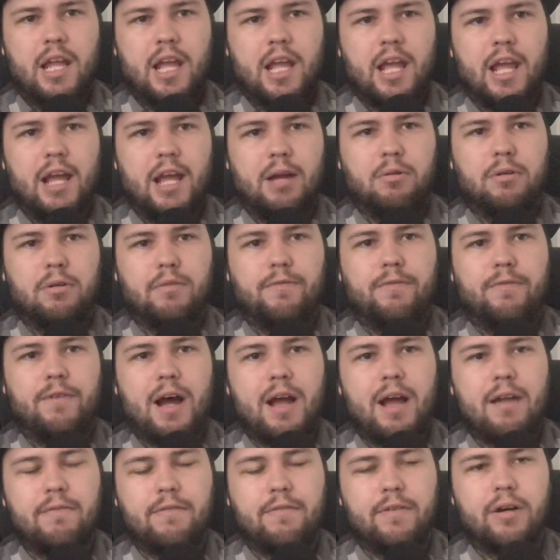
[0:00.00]
And with
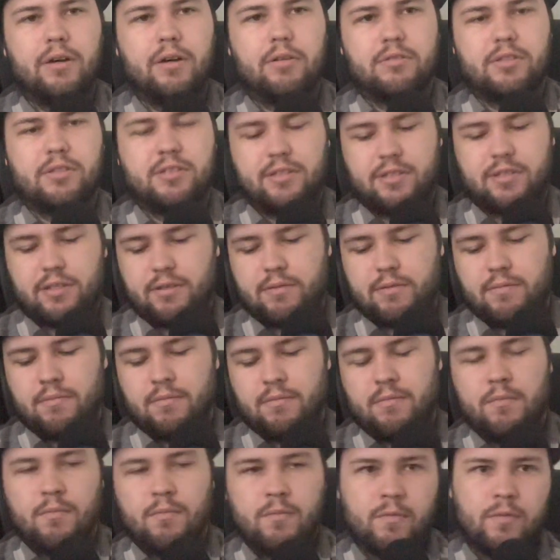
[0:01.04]
5 votes,
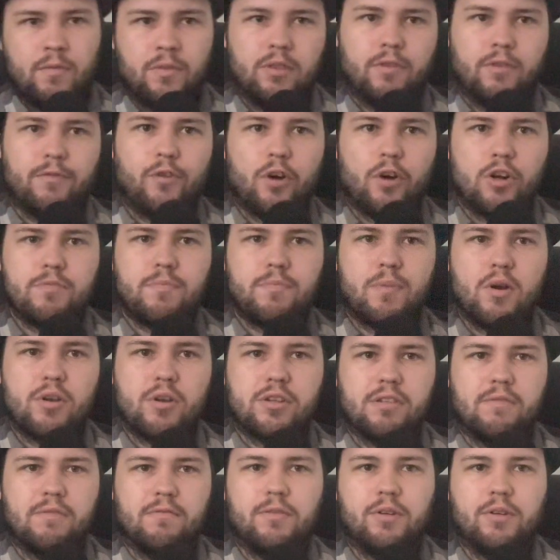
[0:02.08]
the first
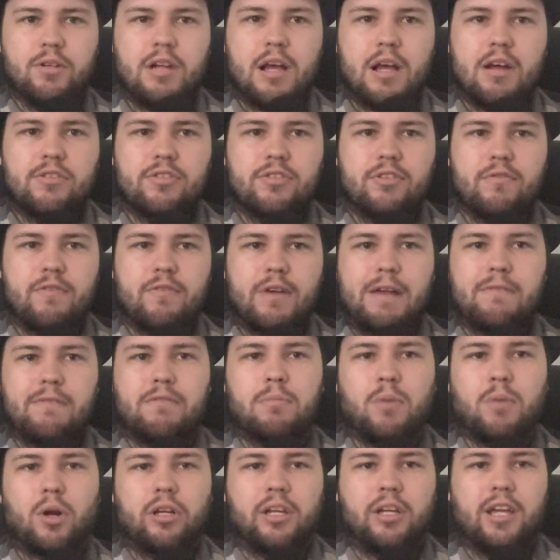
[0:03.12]
person voted out Survivor
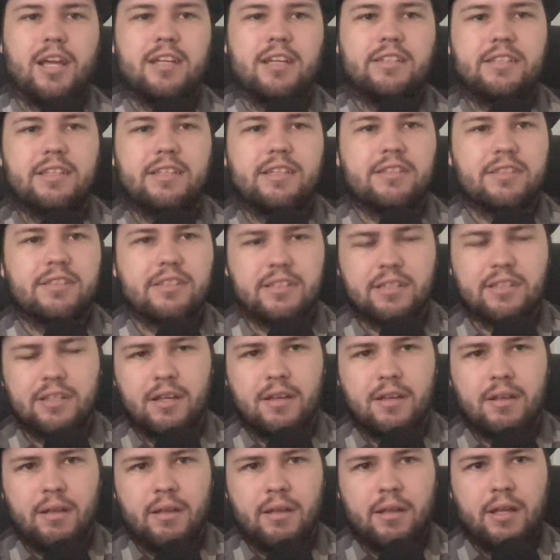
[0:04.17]
Marquesas,
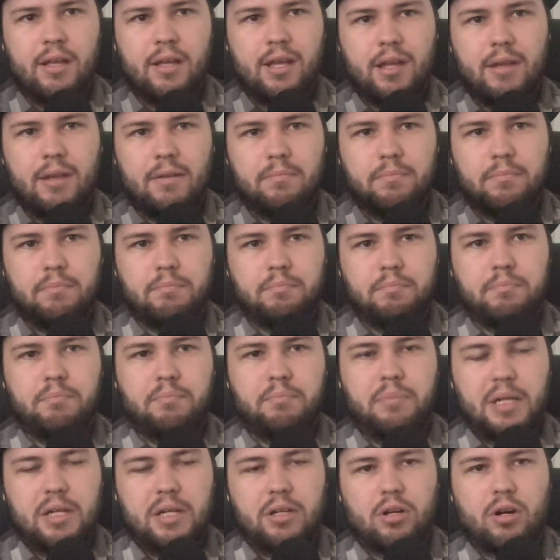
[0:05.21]

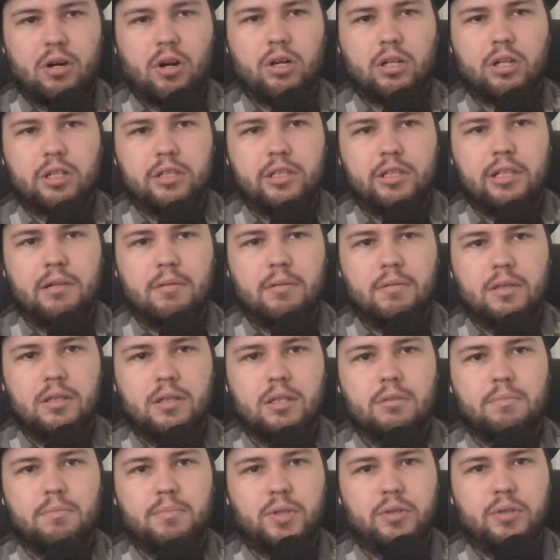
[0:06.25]
Peter Harkley,
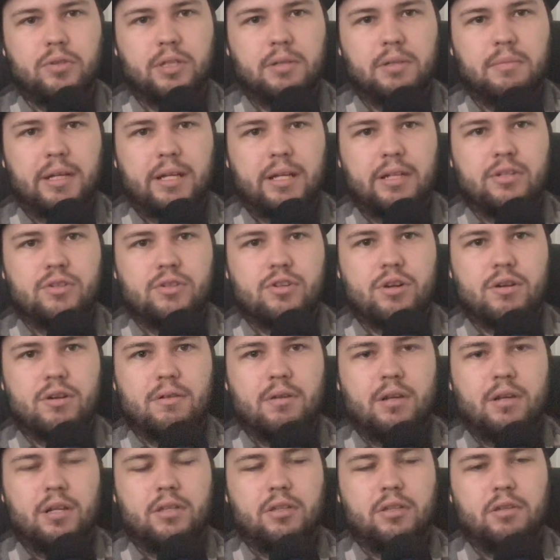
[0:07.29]
the bowling manager,
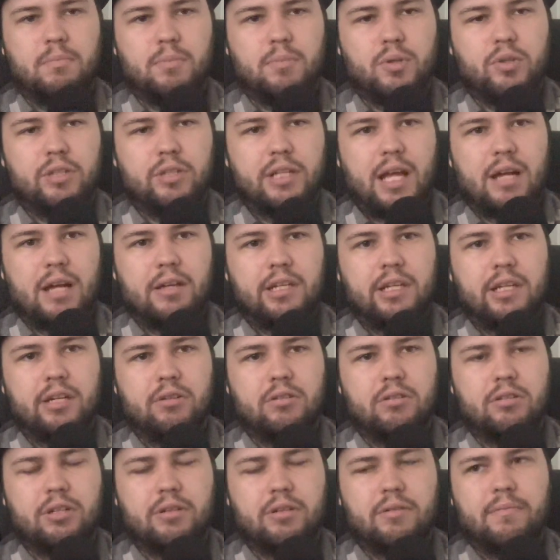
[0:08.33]
the bowling alley
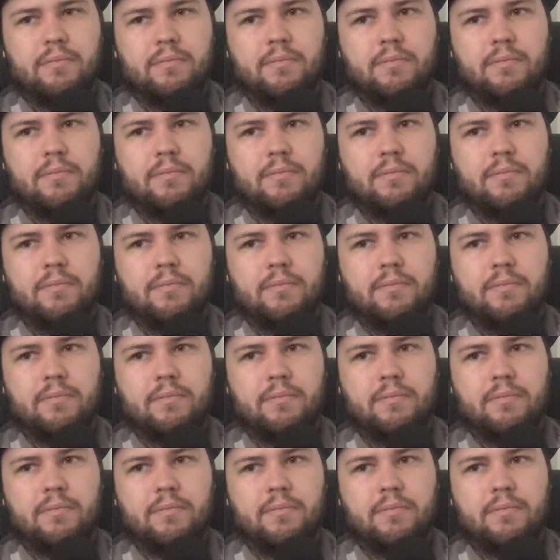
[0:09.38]
owner.